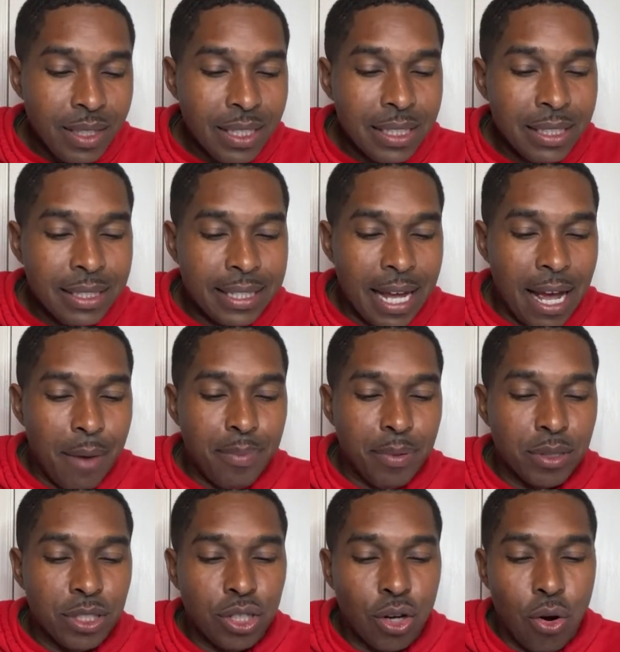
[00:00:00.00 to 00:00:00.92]

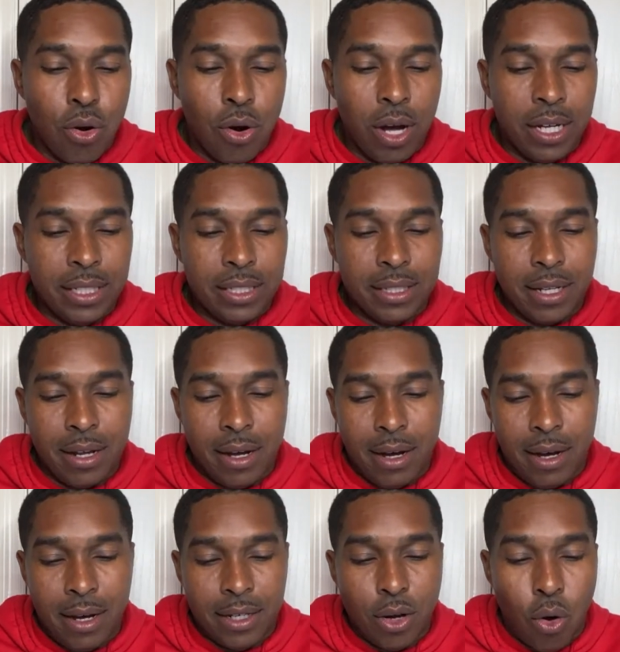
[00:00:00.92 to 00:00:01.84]
Sample joins
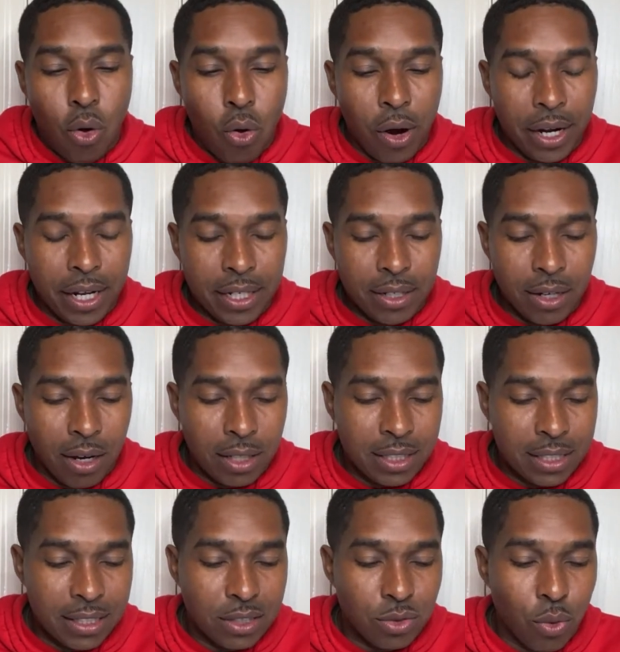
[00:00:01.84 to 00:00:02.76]
the Oregon Ducks
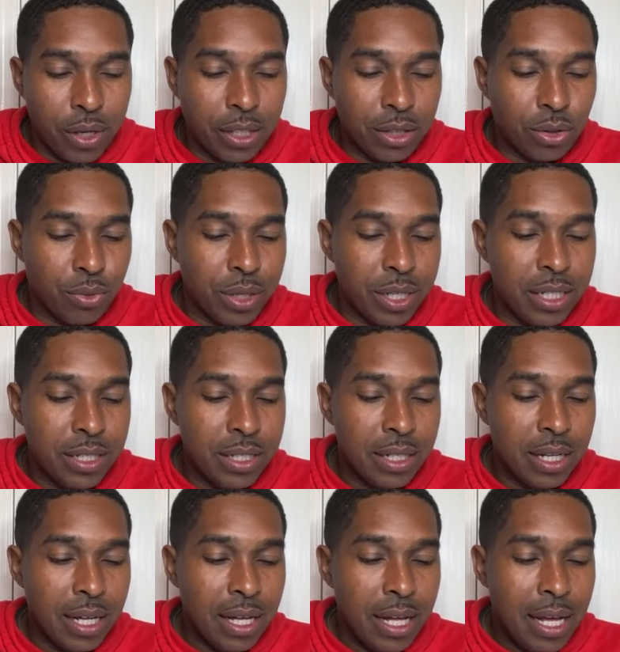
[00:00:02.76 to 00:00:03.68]
in 23
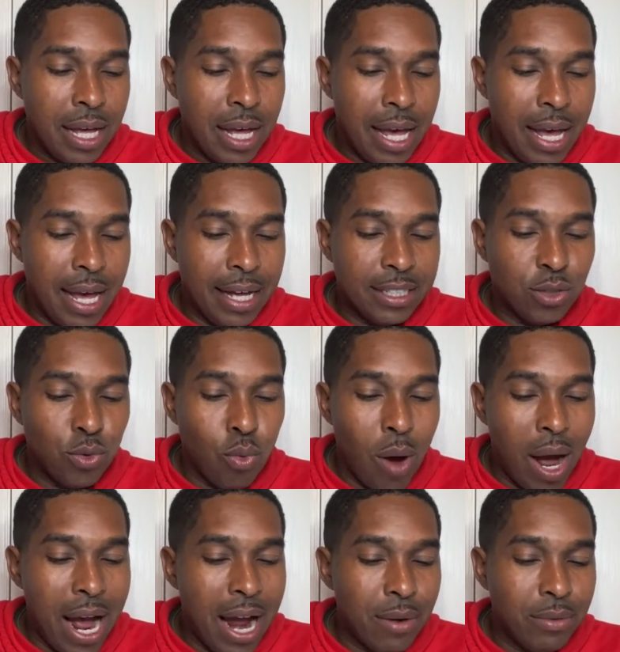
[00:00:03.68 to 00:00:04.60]
as a
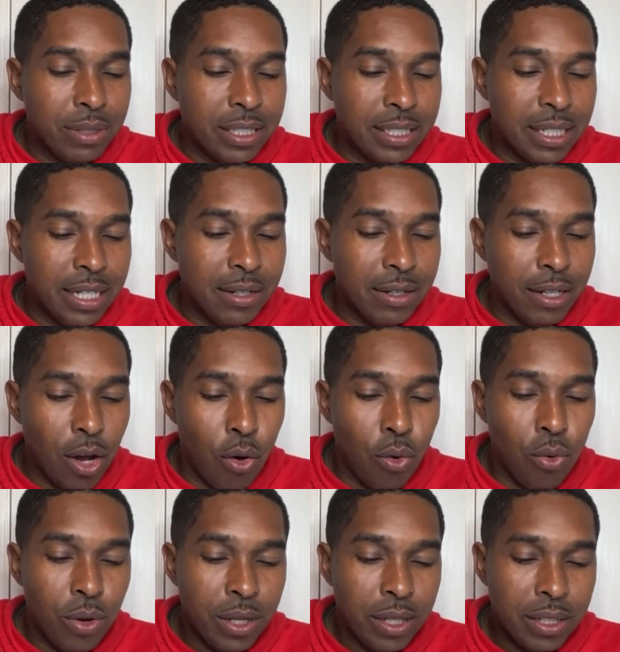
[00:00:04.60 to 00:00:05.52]
wide receiver.
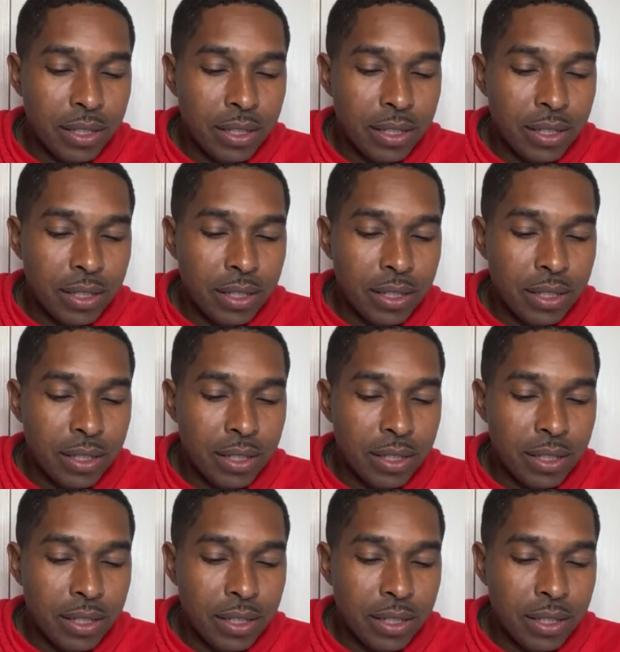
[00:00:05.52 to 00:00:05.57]
No.